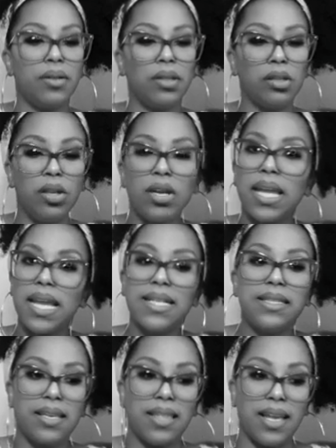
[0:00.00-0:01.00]
look
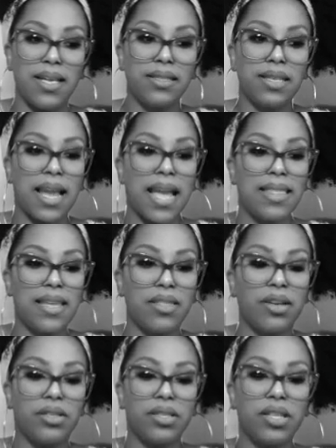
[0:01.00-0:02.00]
into this. Like, I think
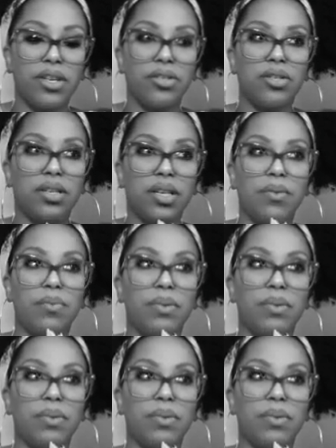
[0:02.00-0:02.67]
it